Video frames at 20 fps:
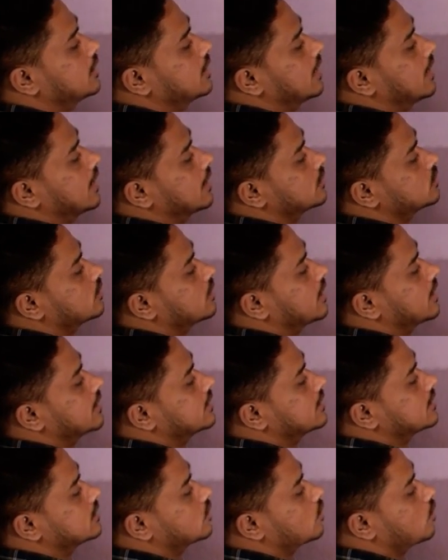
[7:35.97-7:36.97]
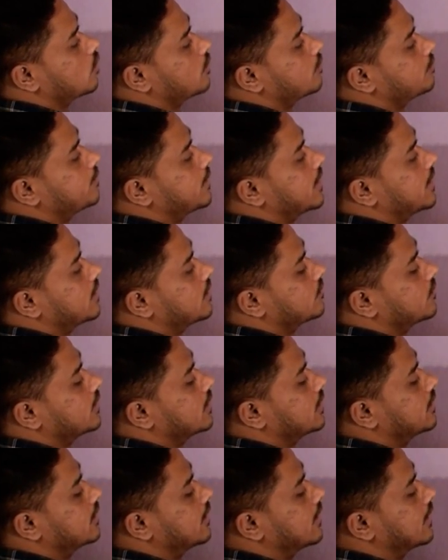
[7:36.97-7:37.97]
As soon as it's lone pair, it
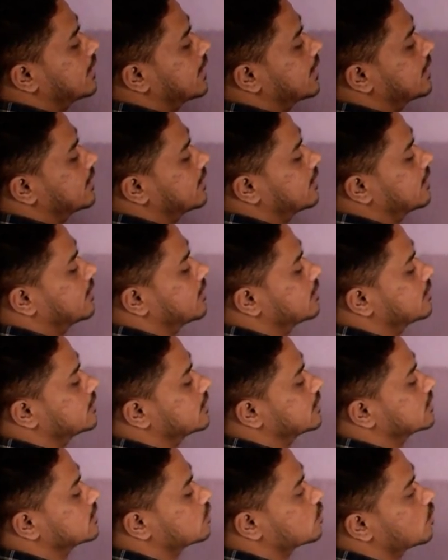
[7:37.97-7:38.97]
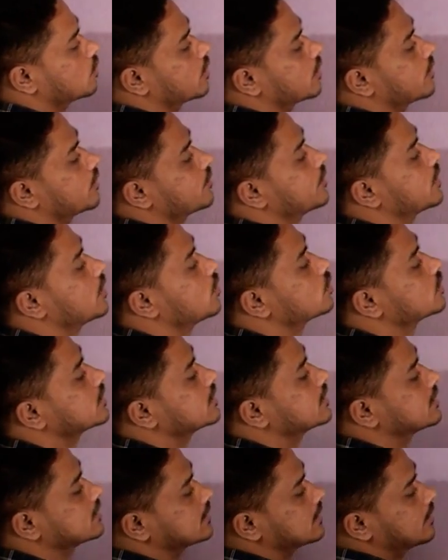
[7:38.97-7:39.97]
will attack here, this chlorine will leave the
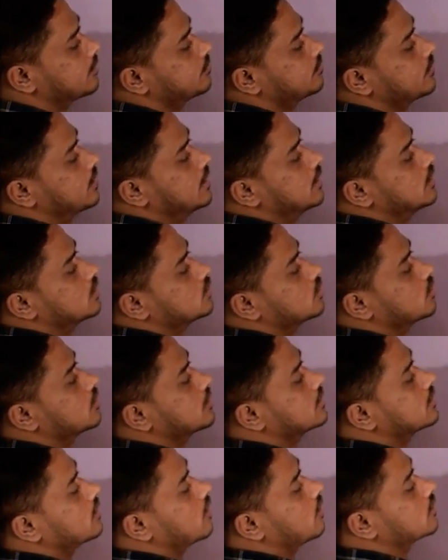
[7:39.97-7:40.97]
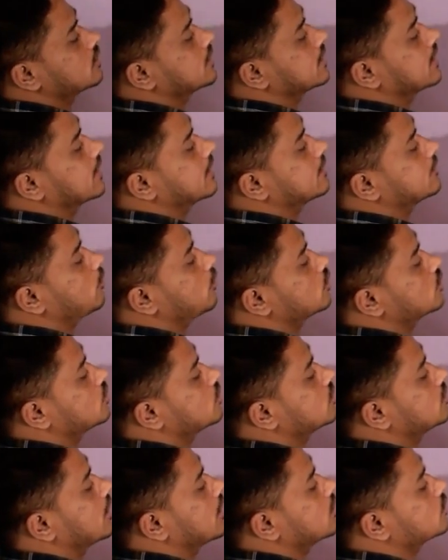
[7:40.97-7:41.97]
system, so this oxygen gets positive
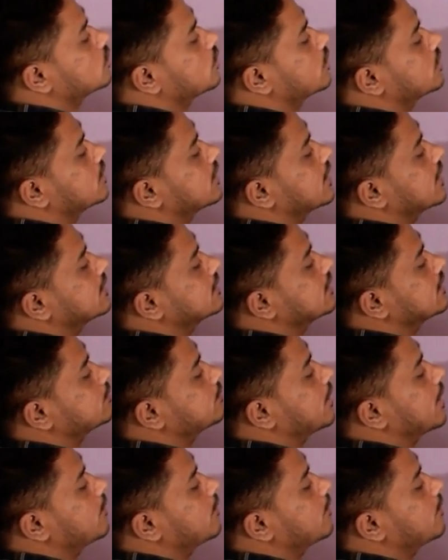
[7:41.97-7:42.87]
charge, so it takes this pi